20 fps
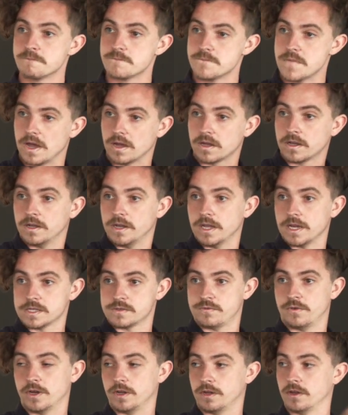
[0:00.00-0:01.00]
that
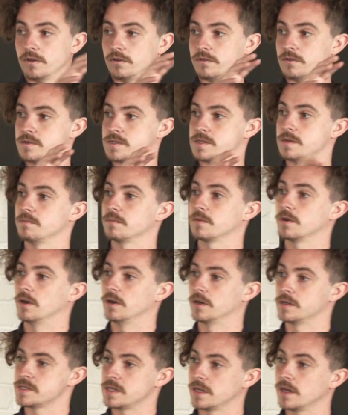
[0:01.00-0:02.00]
connects via the O2 SIM
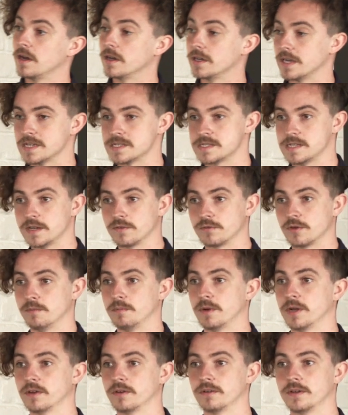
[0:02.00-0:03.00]
card to say, oh yes, they've got
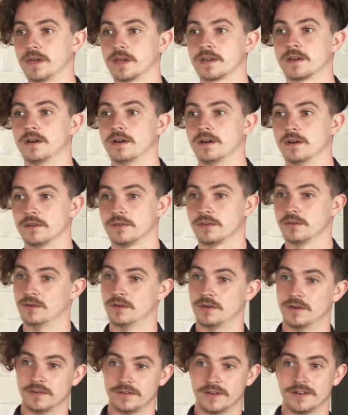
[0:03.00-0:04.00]
money on their card
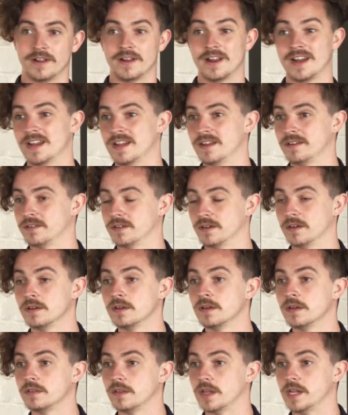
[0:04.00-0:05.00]
or oh no, they need to,
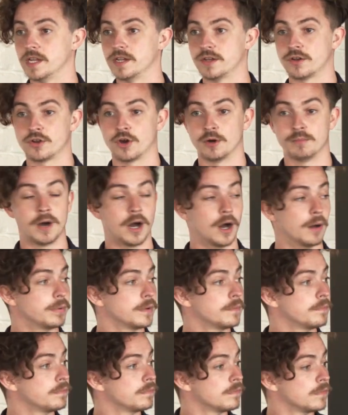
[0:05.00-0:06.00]
they need to top
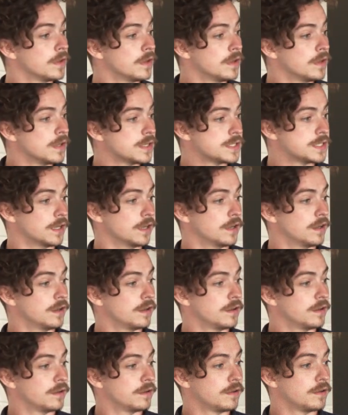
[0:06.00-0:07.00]
up. So
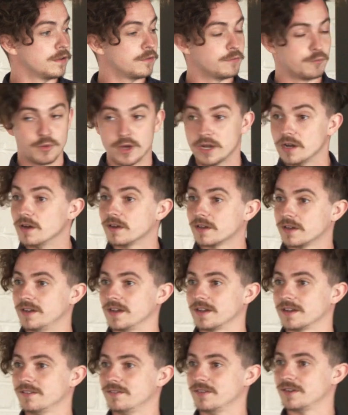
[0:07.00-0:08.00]
when our
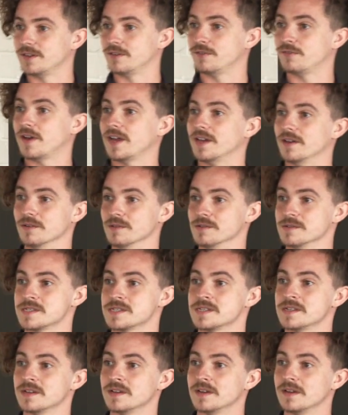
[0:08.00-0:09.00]
connectivity
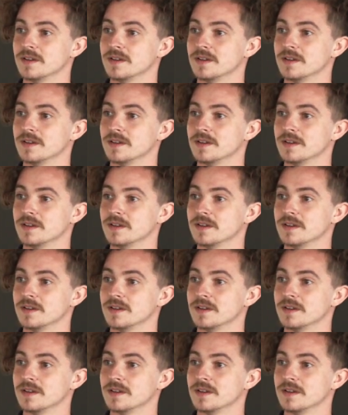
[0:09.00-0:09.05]
fails,